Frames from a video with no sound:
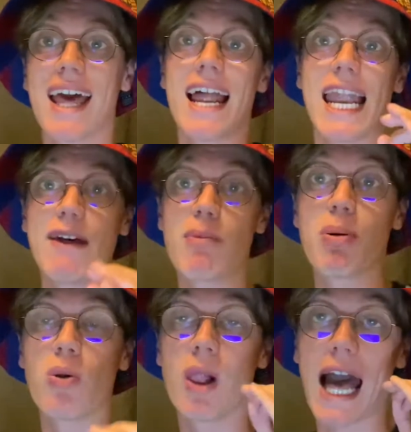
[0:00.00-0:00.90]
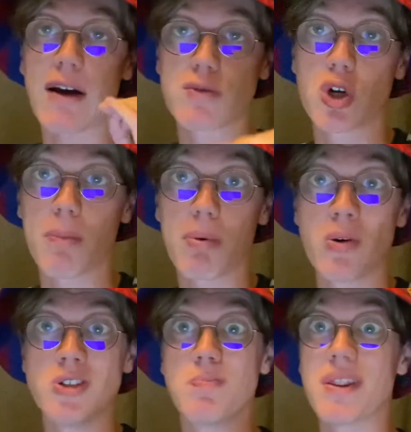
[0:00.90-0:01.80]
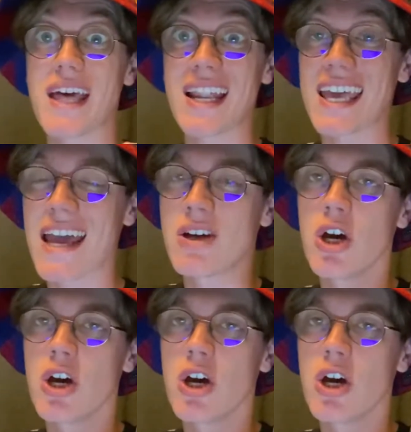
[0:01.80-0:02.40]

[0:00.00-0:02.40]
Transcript: Liverpool have dropped points. But then again,